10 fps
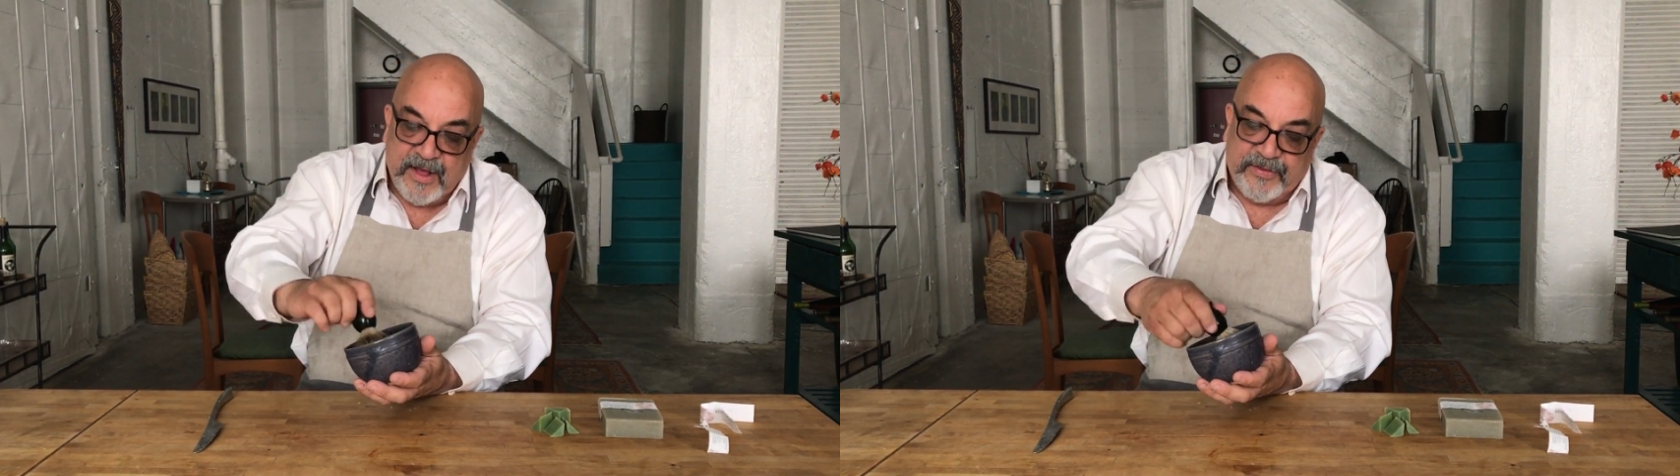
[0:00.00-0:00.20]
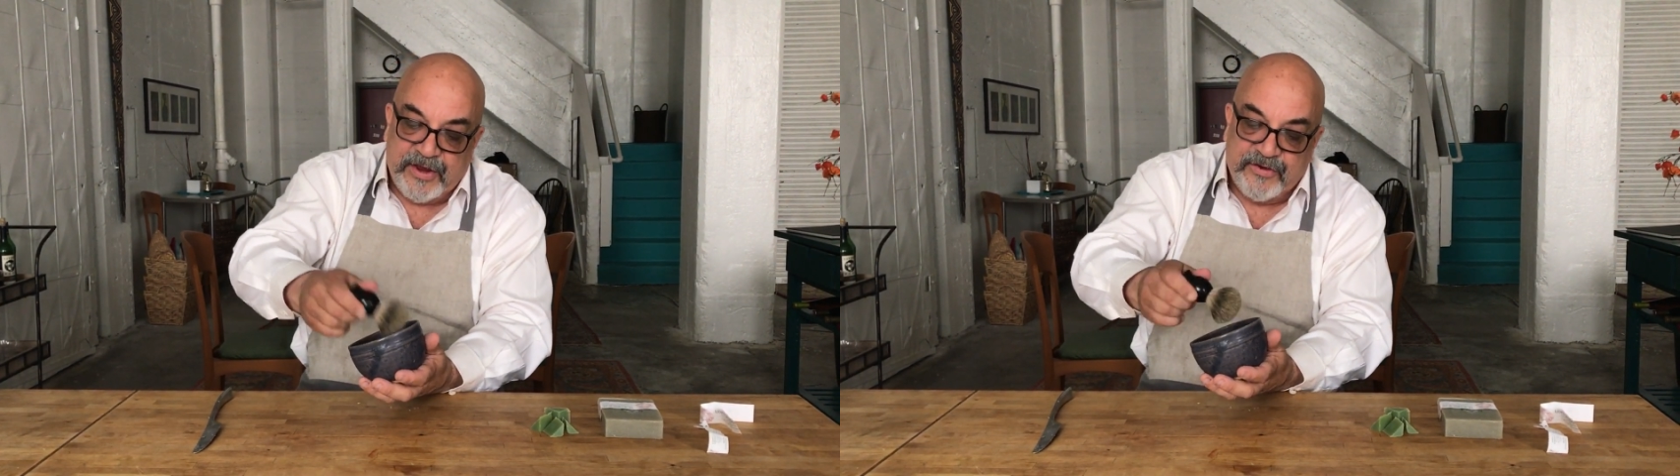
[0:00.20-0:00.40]

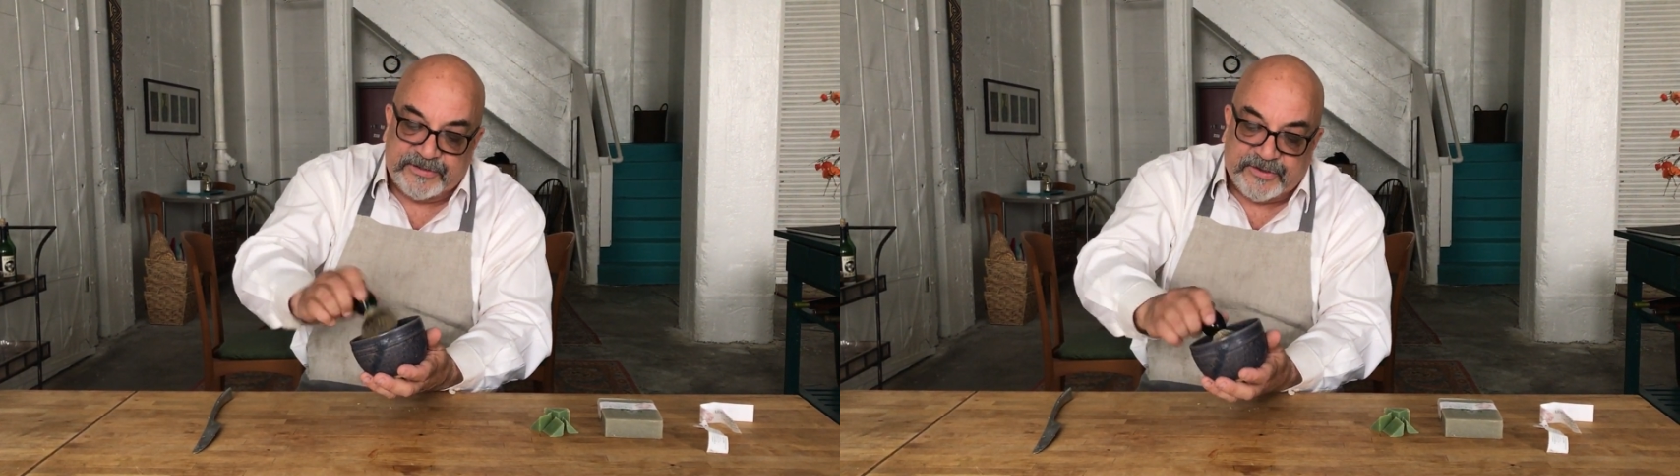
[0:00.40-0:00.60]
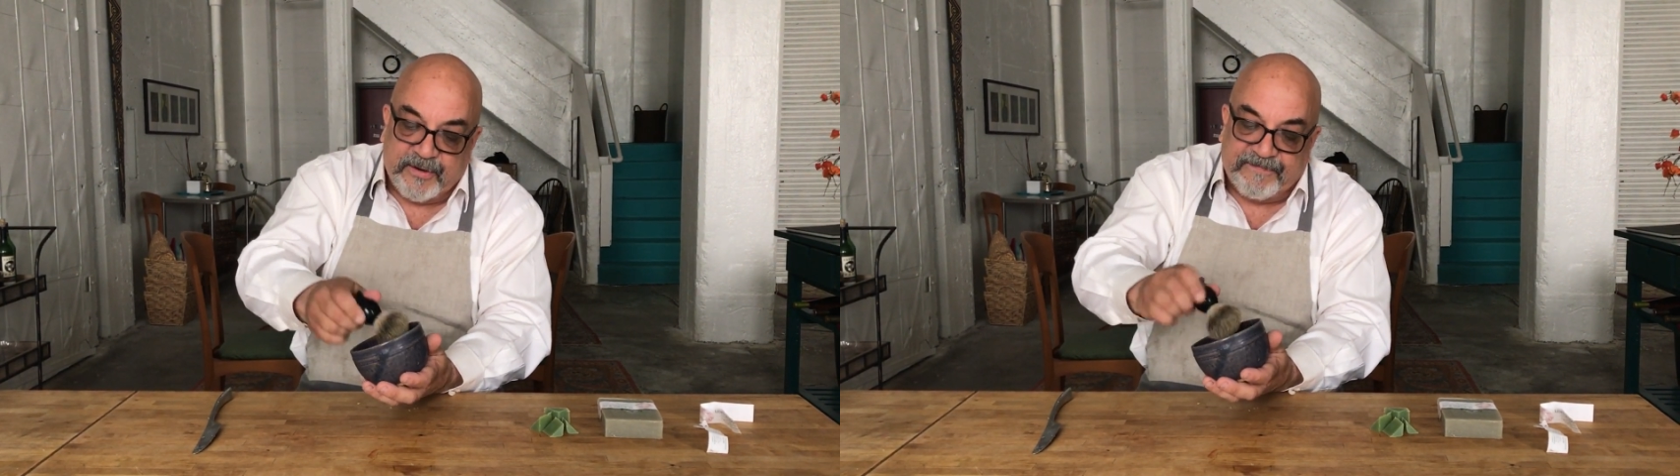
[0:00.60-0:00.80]
then you
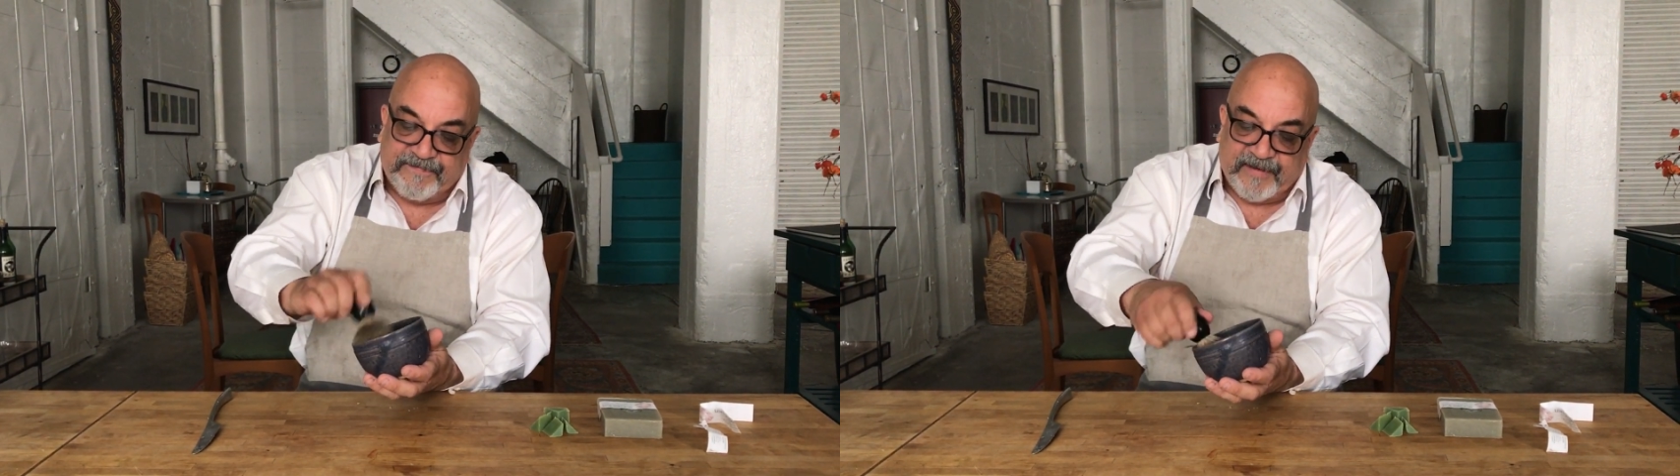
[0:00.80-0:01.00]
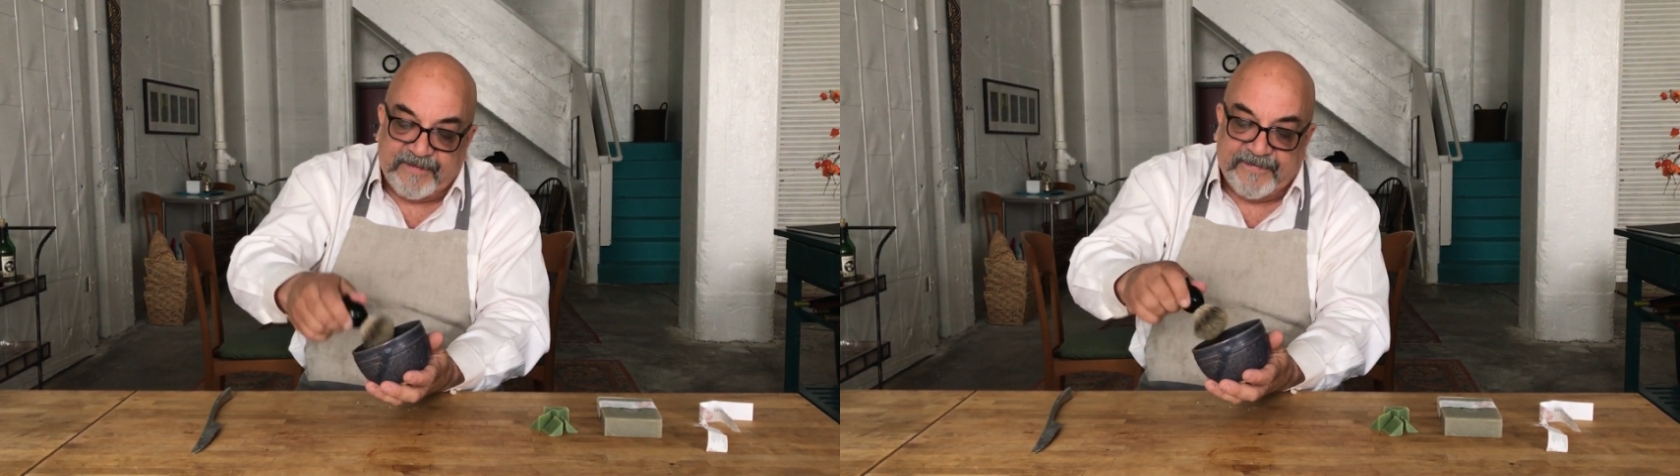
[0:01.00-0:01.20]
start
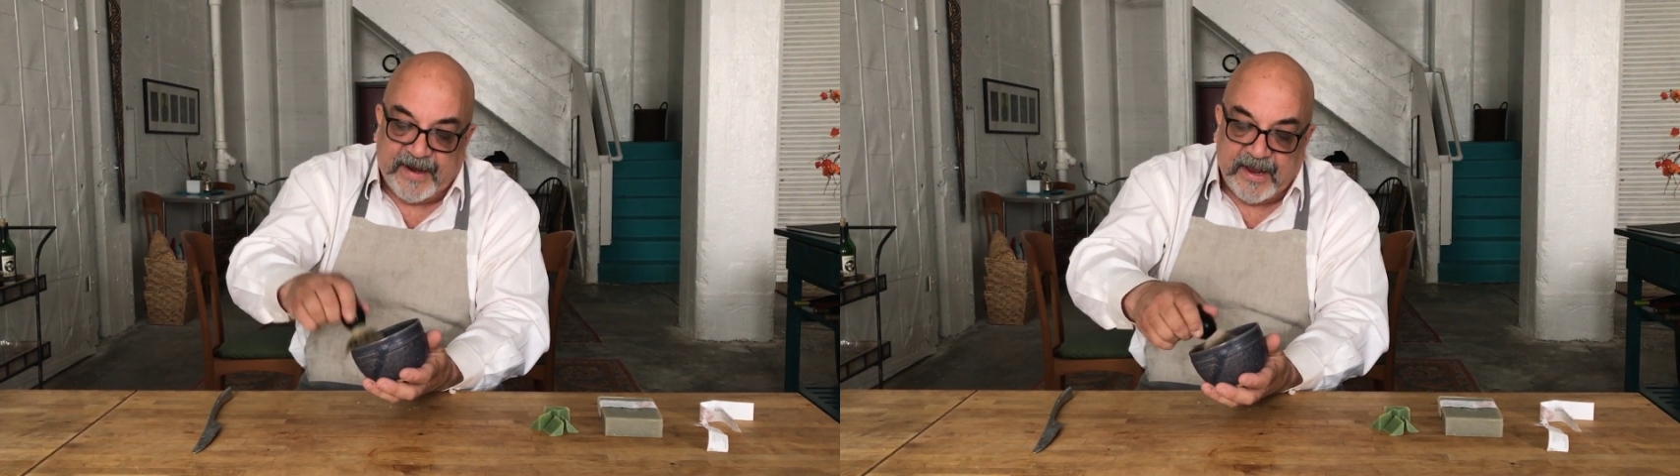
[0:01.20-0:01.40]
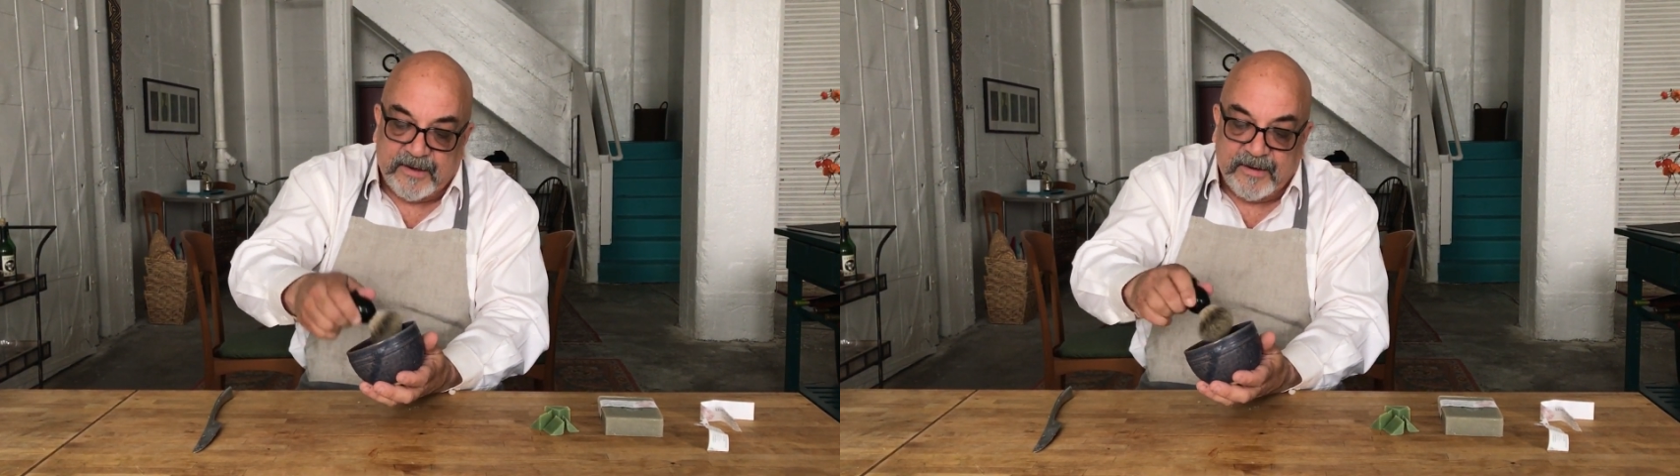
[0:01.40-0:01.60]

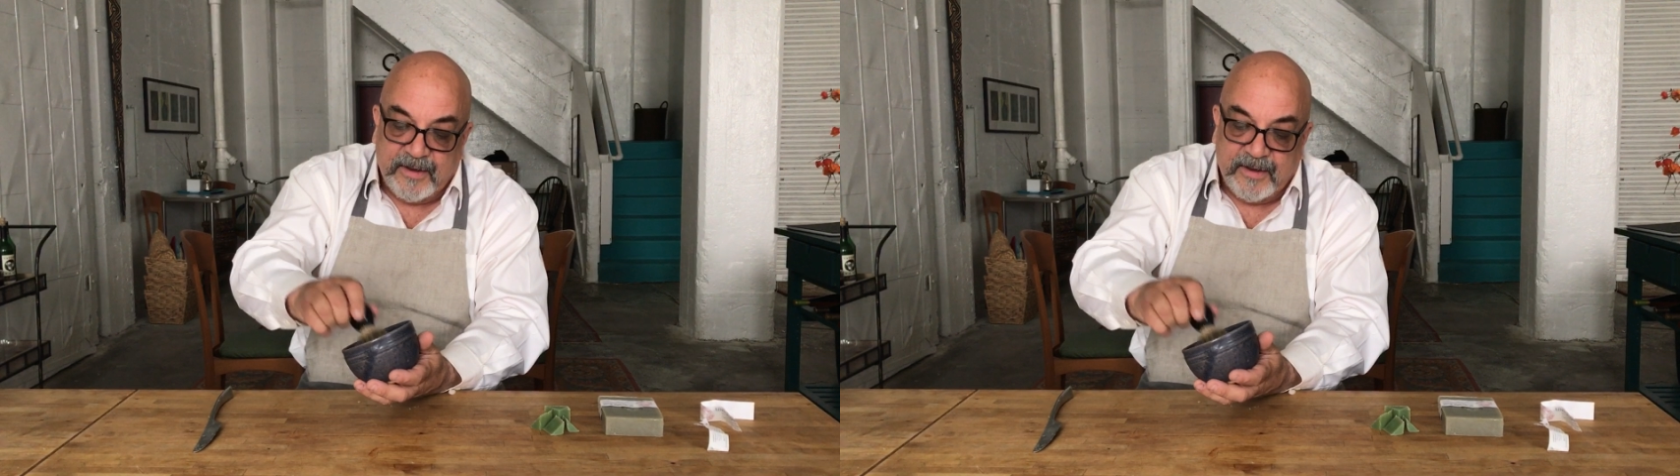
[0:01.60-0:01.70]
fluffing it.